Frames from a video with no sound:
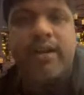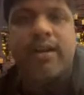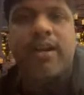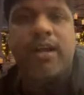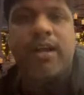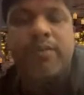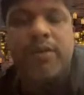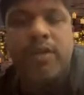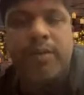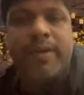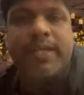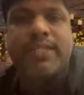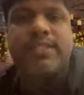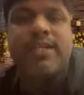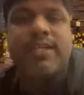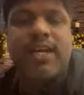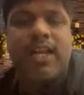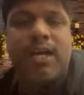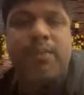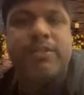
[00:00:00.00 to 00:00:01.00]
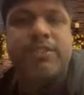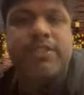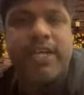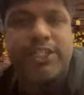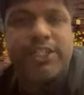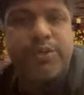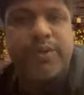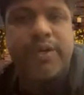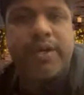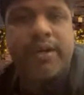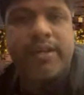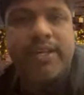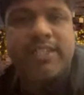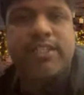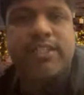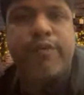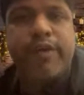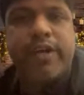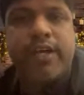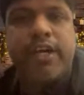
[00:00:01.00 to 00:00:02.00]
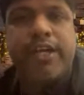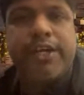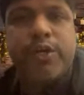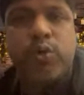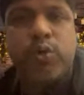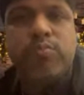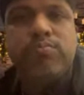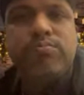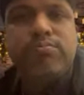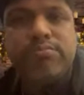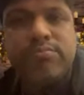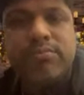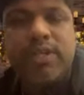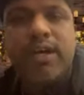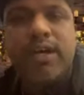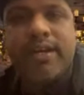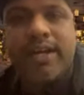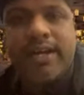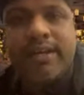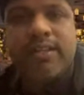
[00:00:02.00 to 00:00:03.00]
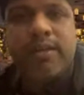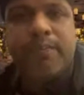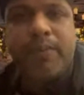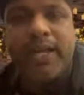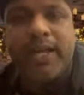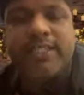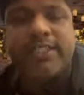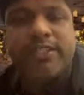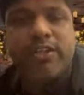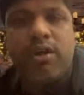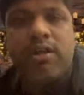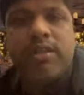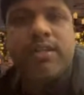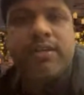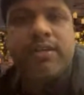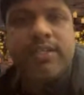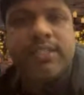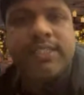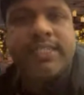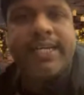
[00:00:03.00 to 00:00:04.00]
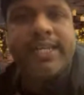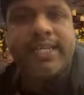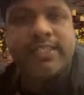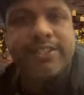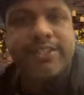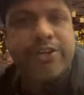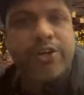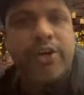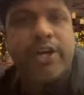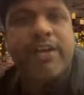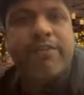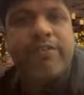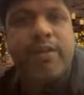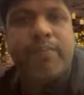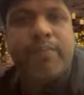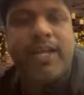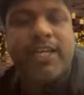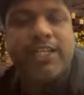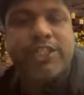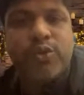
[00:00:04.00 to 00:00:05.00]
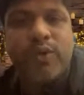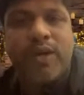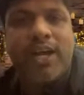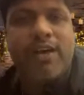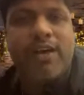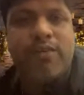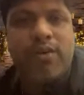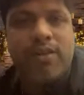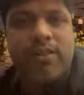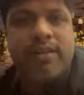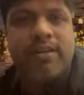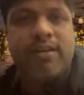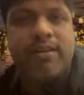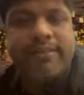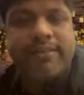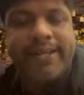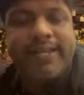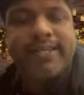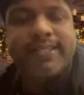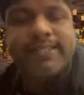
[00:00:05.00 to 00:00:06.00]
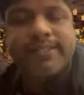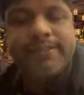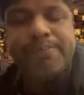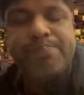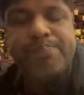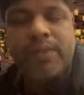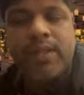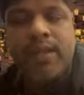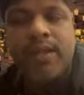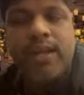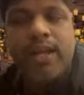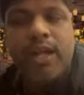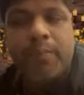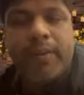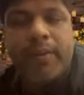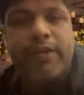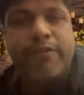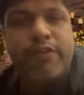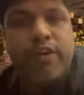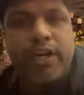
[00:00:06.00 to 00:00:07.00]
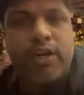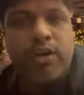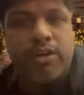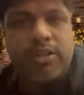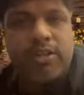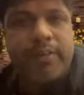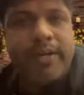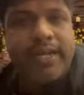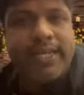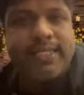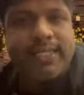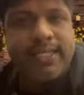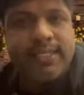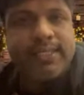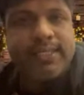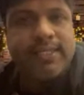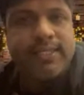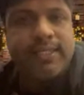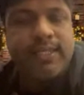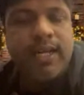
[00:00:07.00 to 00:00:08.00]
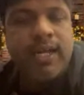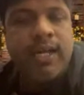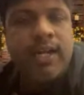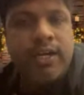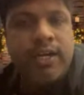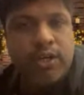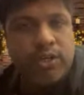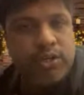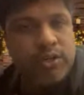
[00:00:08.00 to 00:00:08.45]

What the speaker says: club, imagine the club is saturated. It's difficult to run the place in all the cities. Not every place you have all the things. But if you're an orthopedic surgeon, not